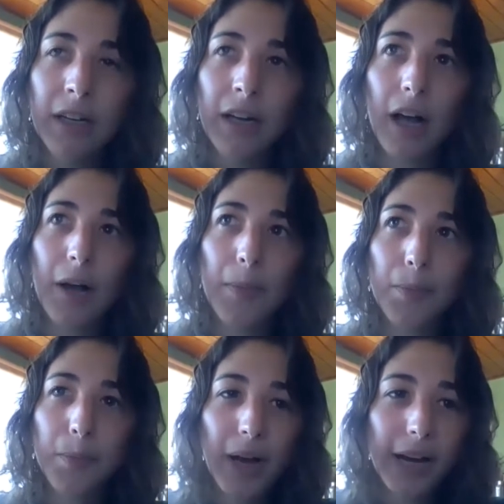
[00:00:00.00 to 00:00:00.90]

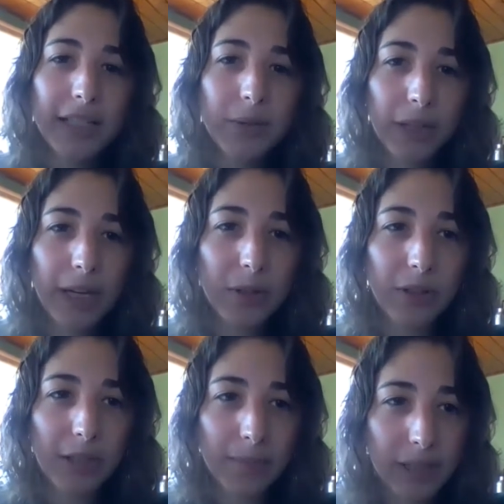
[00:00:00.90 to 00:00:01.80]
But it's really up to
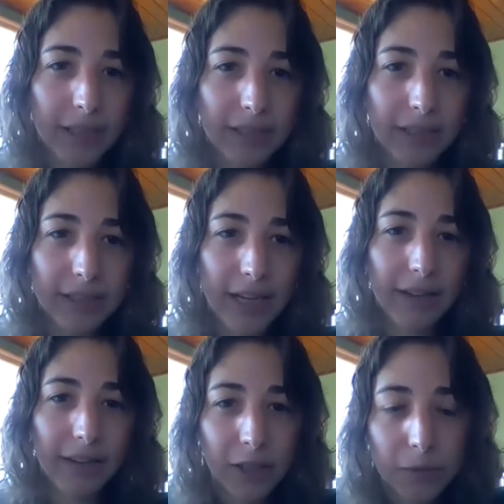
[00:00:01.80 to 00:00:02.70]
the committees to say,
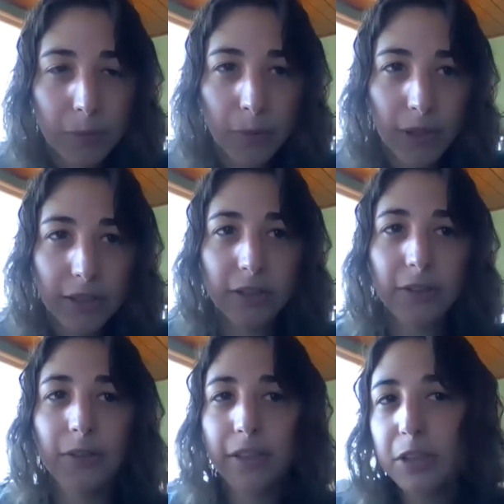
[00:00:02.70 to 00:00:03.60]
here's what we want to
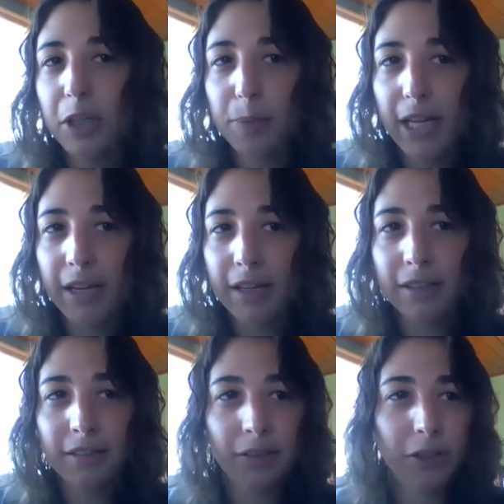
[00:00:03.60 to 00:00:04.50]
do, here's our
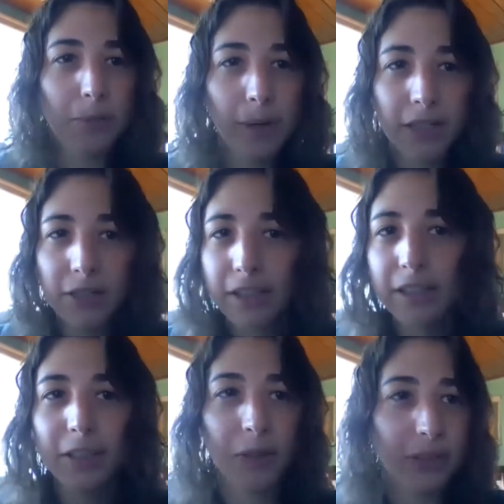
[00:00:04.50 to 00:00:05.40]
plan, here's our budget,
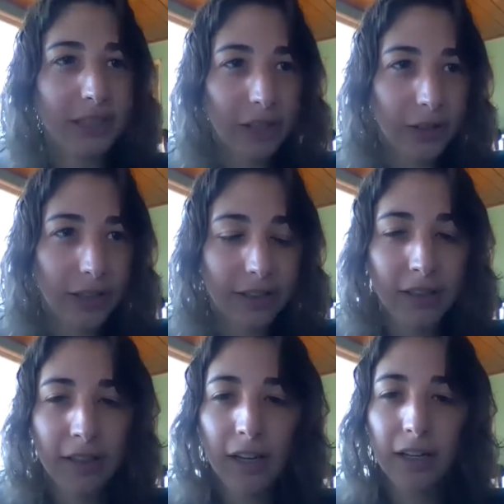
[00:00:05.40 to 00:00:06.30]
et cetera.
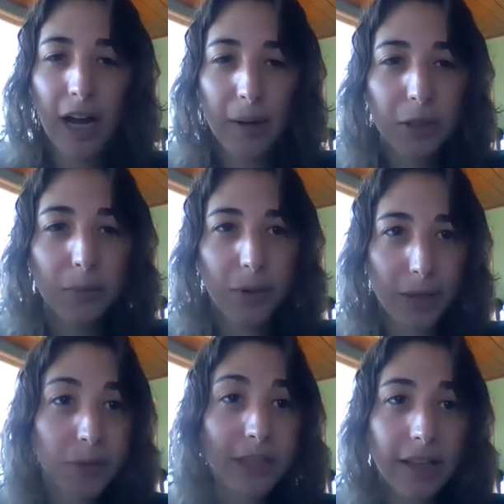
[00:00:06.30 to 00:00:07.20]
Come to and
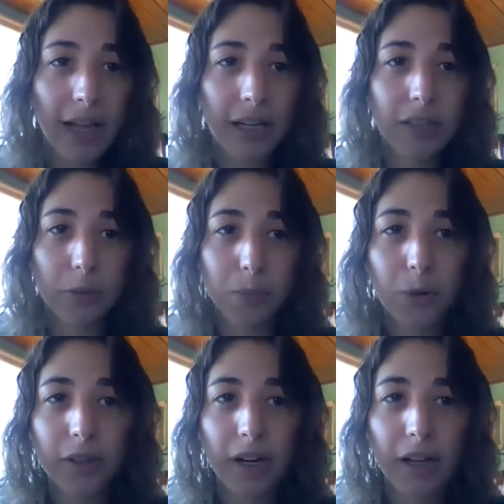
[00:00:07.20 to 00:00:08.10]
present that to the
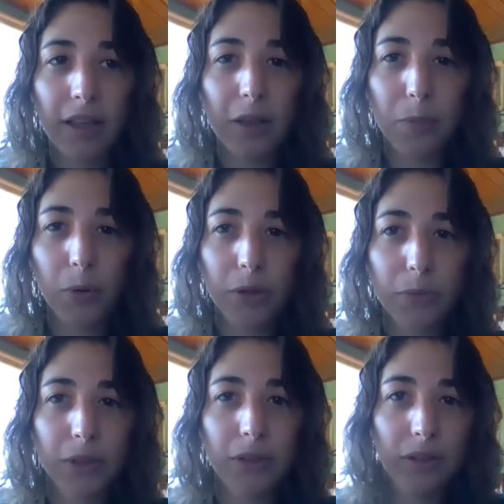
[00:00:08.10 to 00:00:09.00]
board, and then the
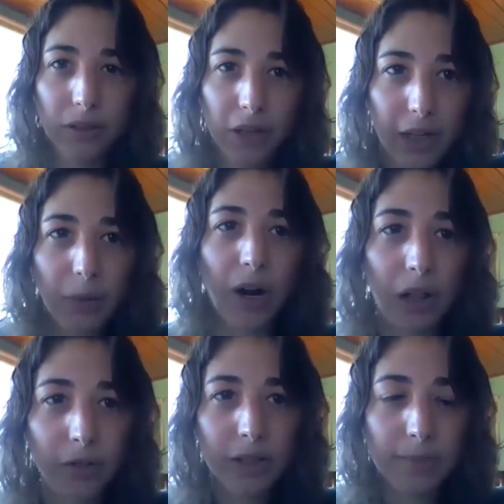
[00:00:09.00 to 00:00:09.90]
board will look at what
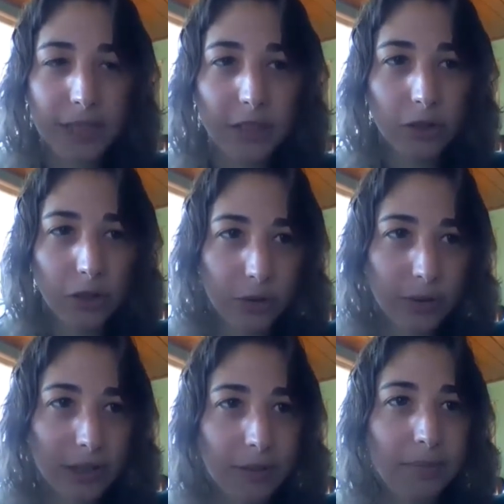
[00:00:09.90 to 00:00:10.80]
all of the committees are
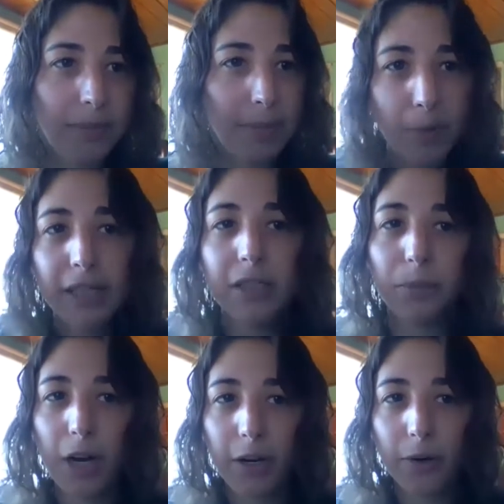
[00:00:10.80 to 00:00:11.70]
doing, maybe make some
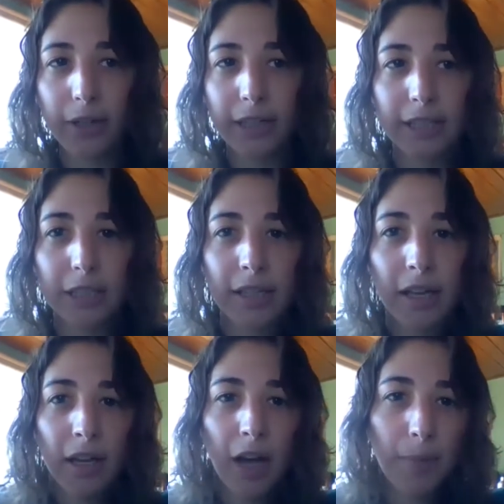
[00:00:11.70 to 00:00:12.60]
priorities
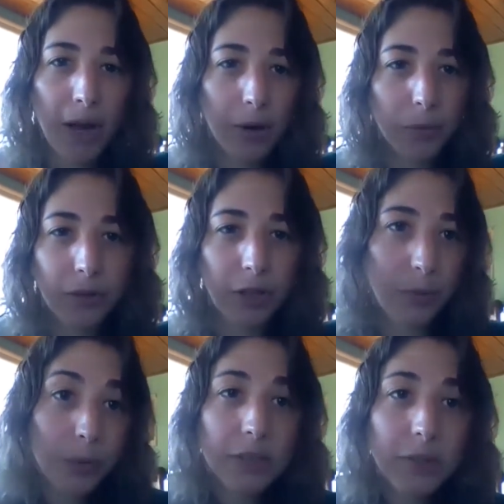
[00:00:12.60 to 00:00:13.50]
about
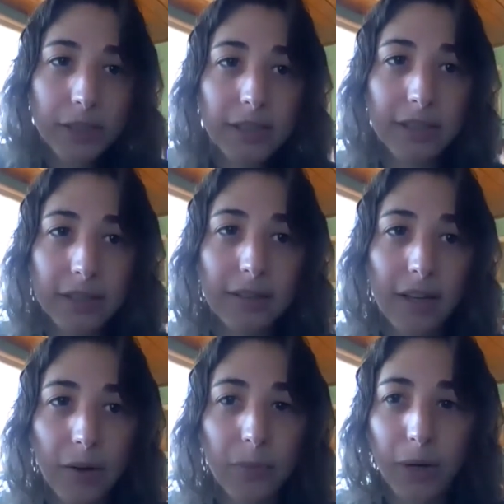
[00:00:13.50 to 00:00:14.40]
resources
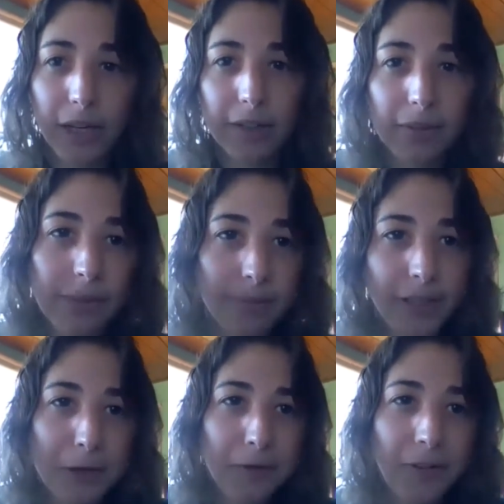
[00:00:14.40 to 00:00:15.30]
and where
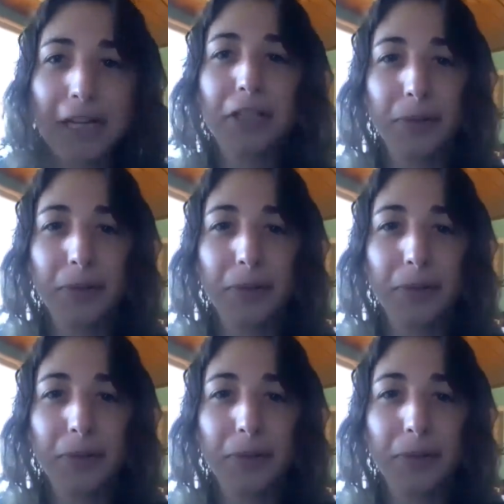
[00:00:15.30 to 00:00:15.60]
financial